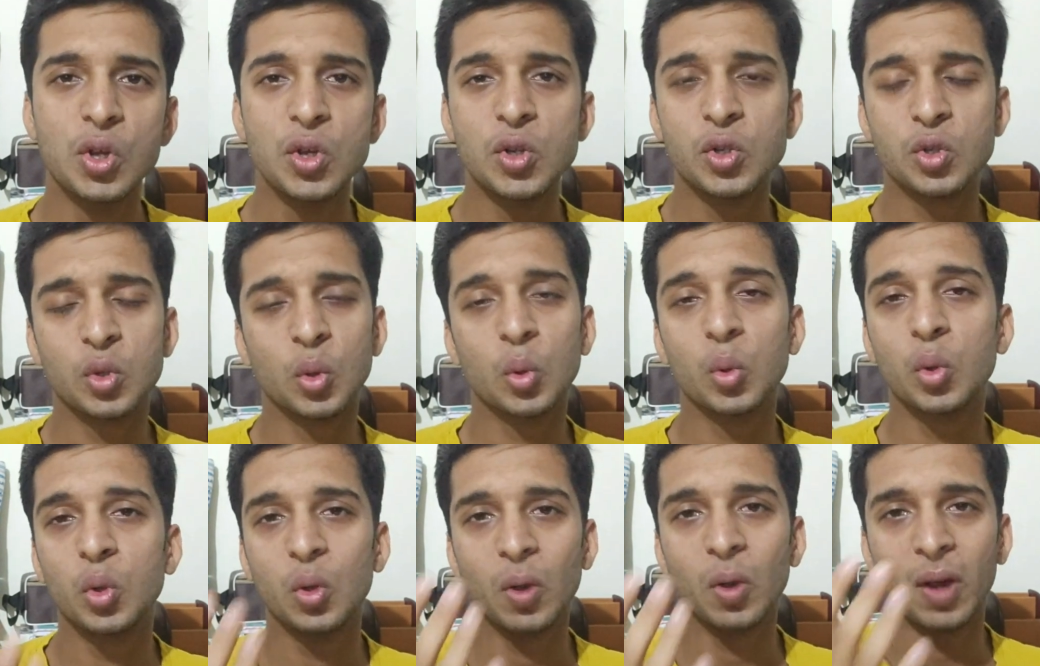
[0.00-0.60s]

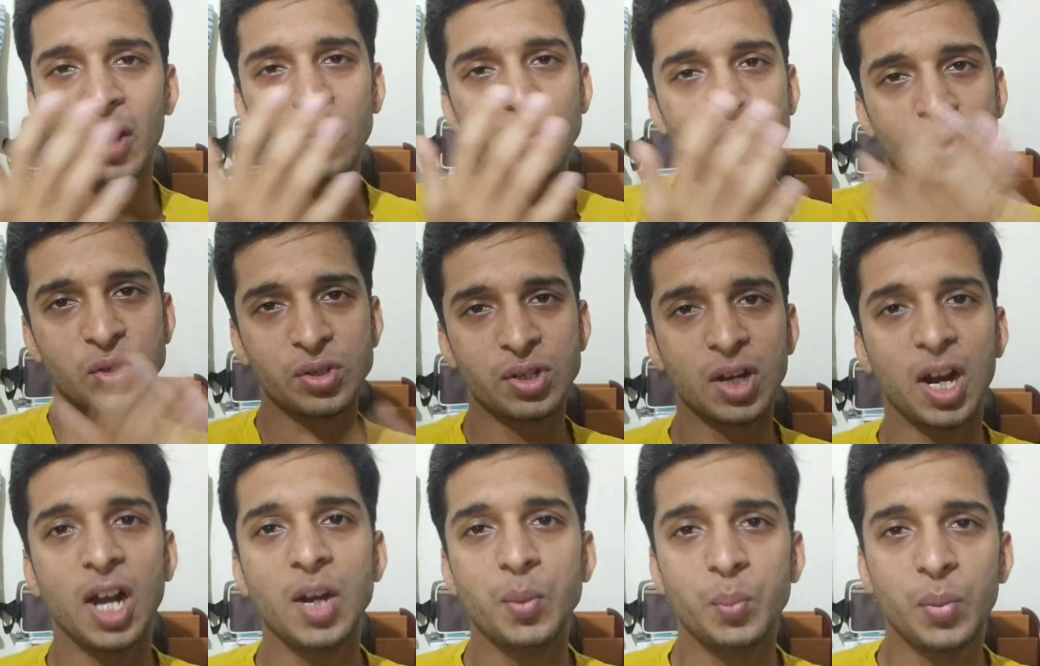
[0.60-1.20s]
So you have to
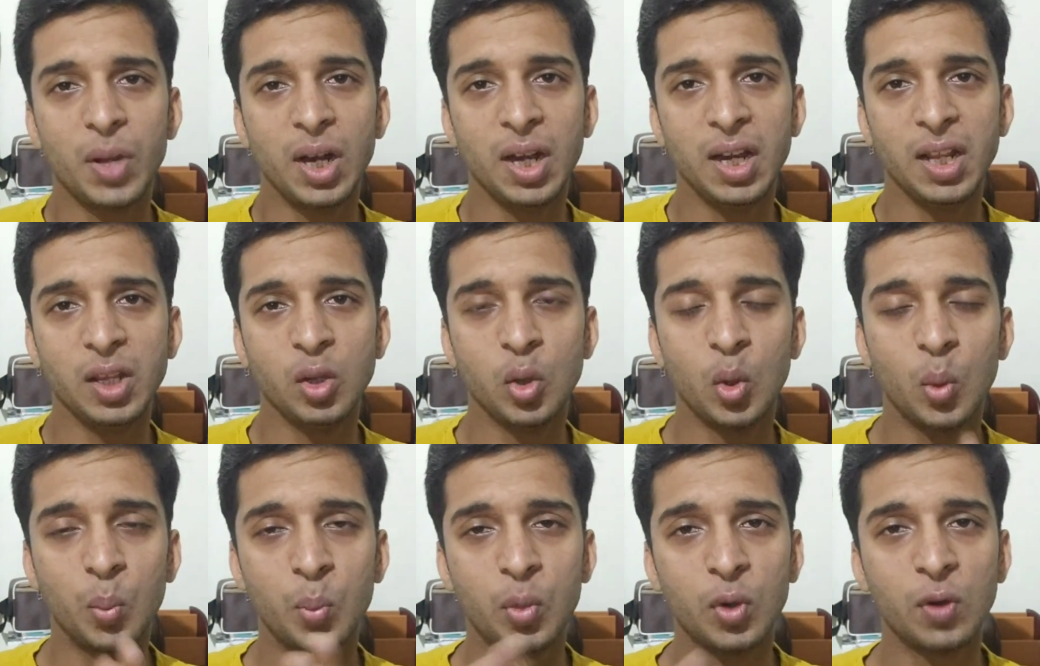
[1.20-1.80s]
start building
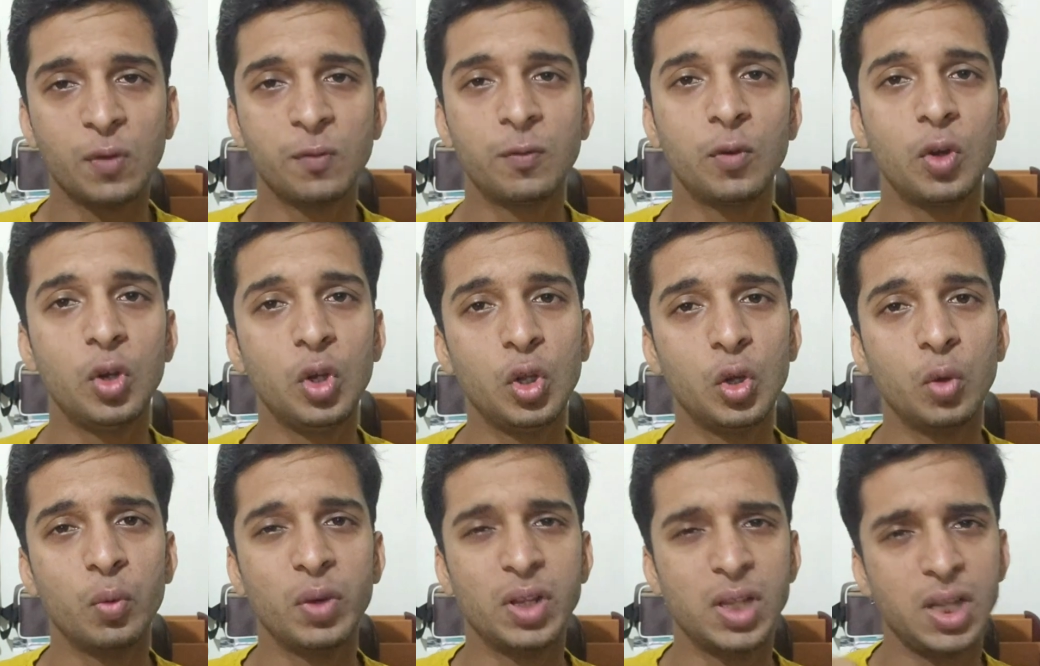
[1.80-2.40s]
your
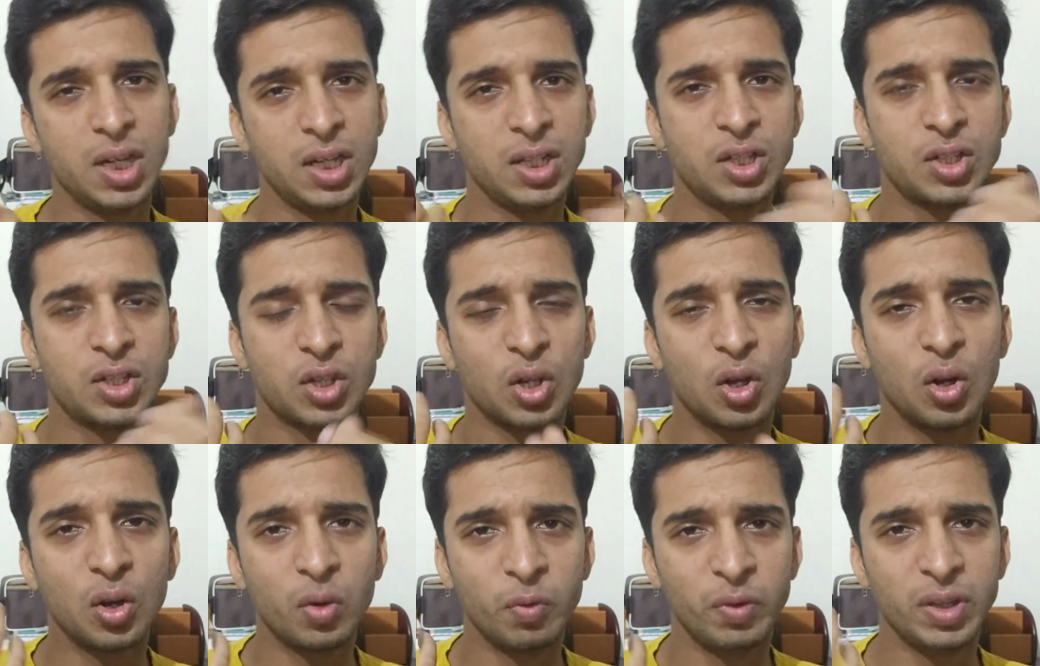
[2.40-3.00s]
portfolio, whether
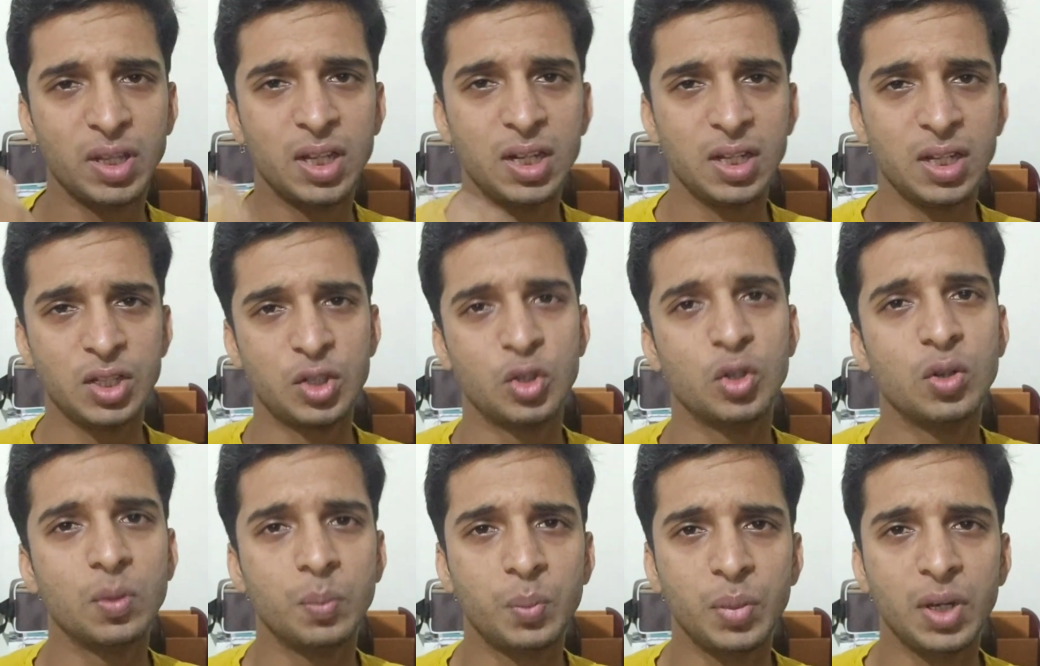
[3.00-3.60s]
it's on
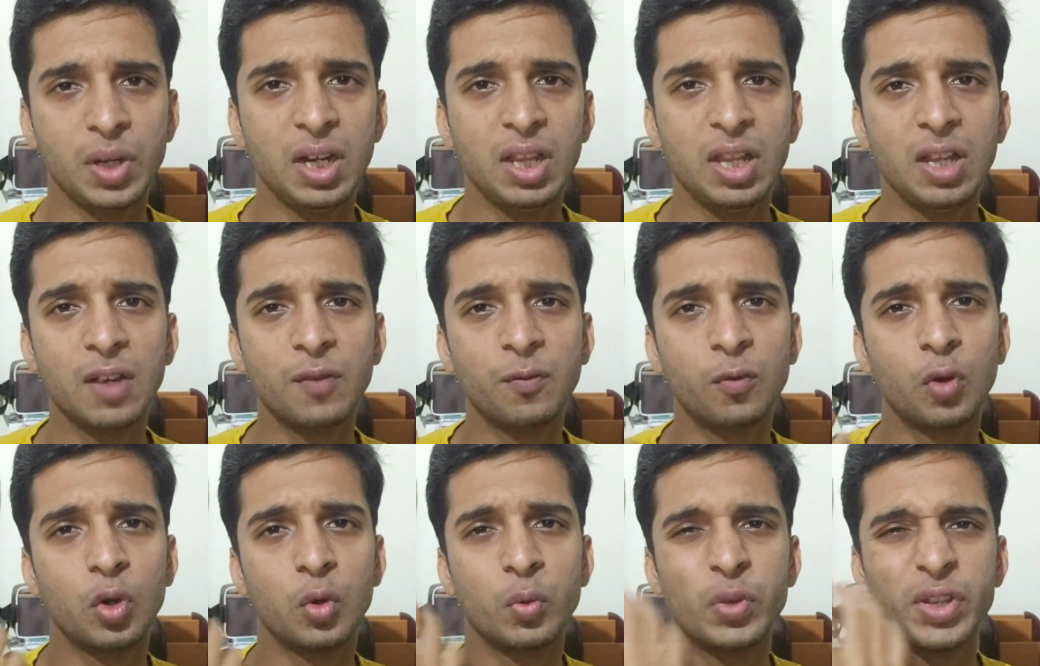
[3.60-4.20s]

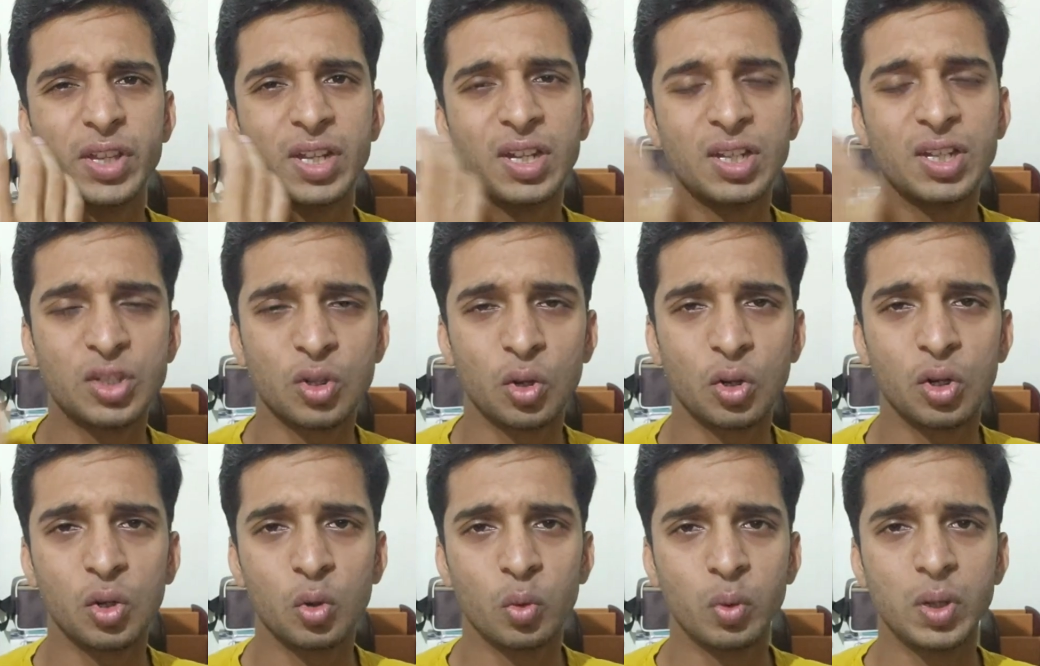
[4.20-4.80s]
PDF or whether
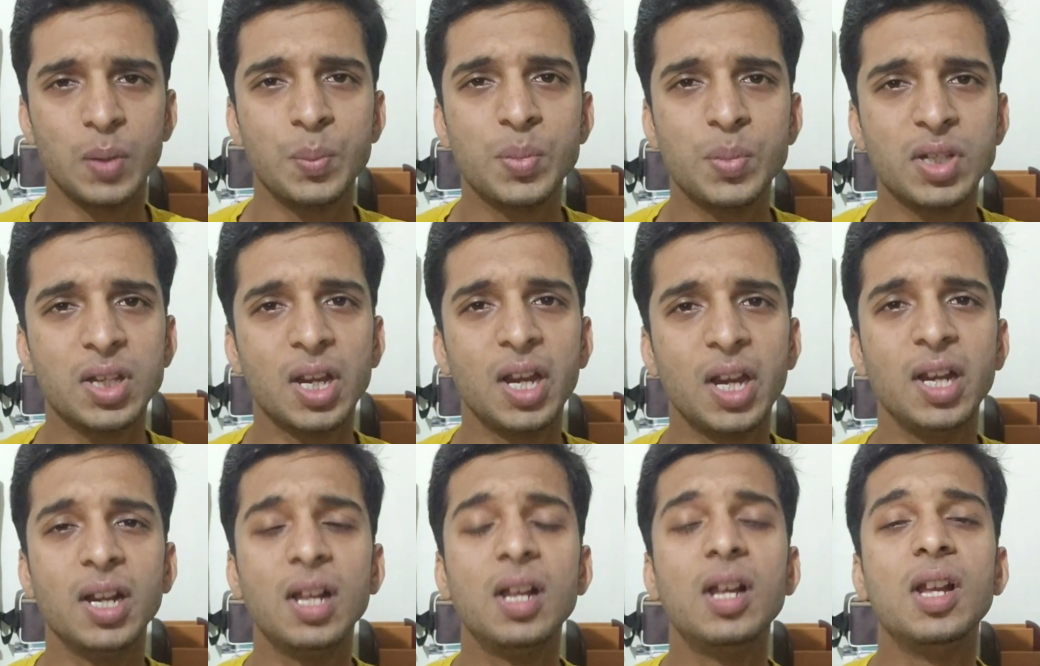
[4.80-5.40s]
it's on your
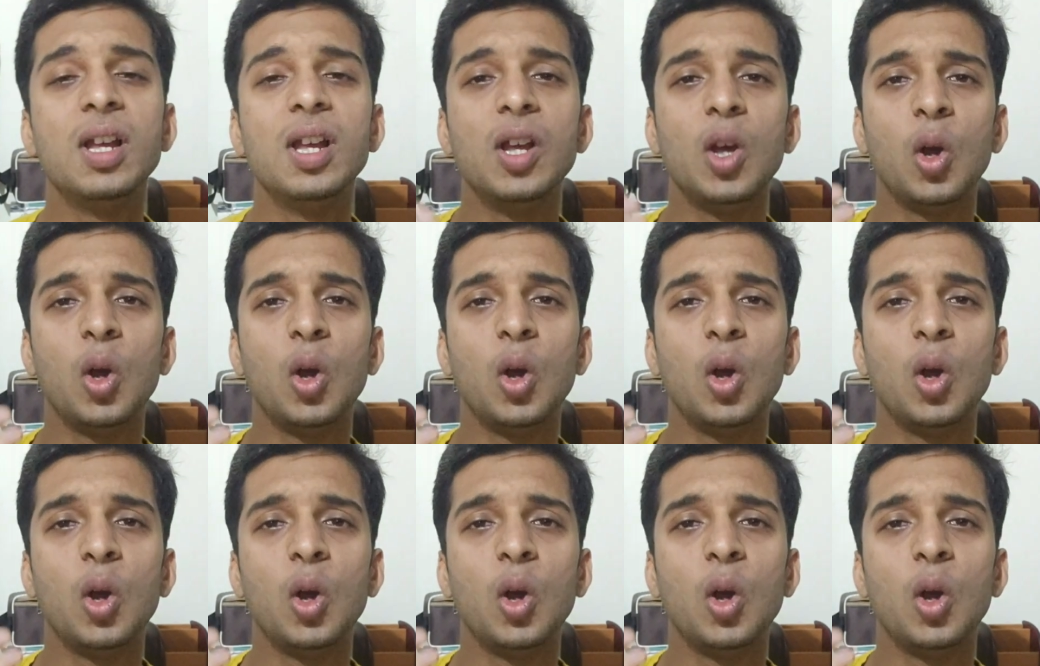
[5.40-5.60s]
website